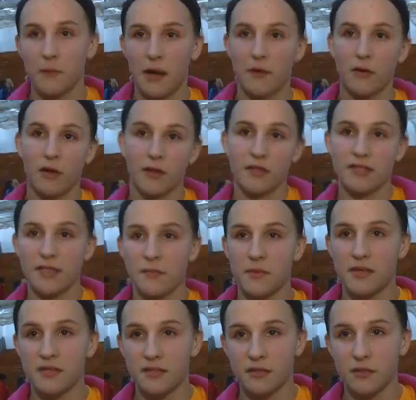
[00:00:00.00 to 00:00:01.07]
My role on the team
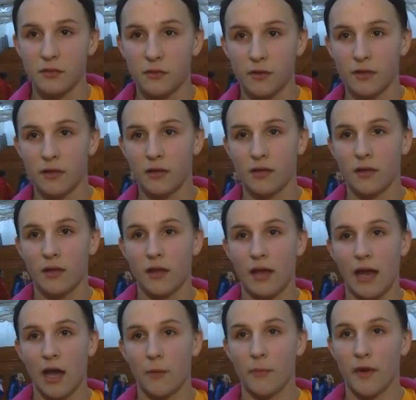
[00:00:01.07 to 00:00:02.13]
is to
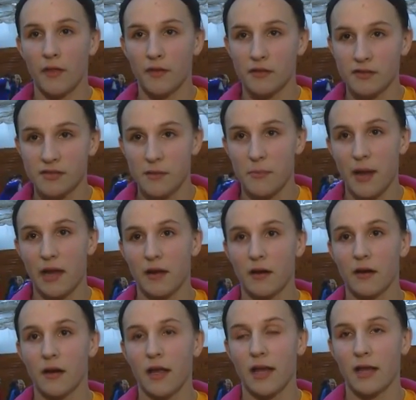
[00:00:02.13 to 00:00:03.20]
help others get better,
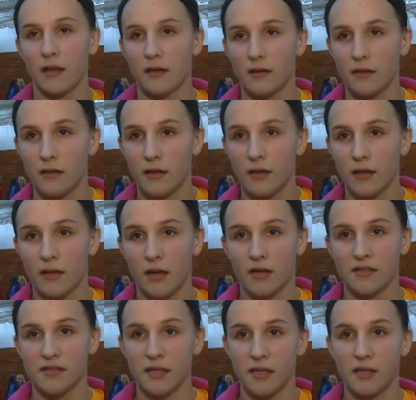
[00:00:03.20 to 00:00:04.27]
and
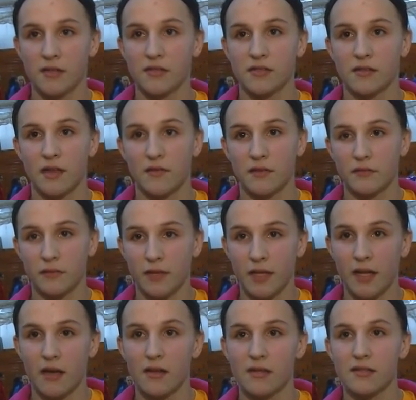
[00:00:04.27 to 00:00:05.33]
our seniors had to
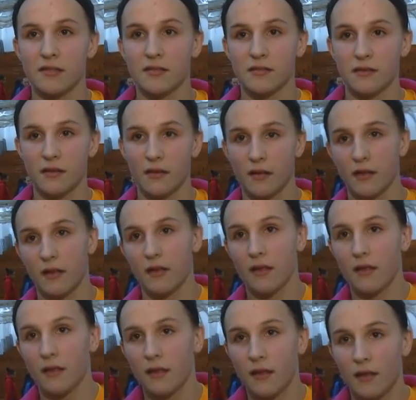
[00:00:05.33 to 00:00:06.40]
lead us.
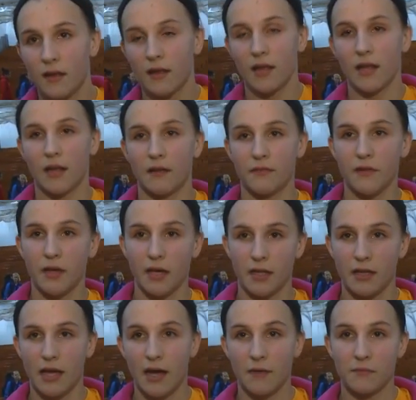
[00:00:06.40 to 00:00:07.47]
And I feel
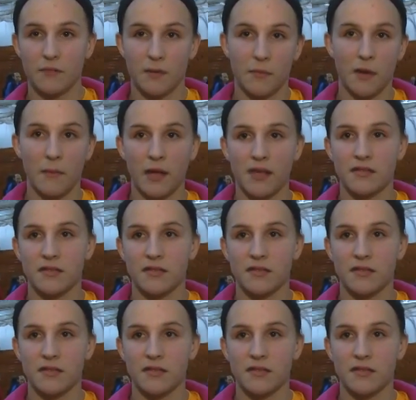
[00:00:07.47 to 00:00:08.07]
like I, I'm coming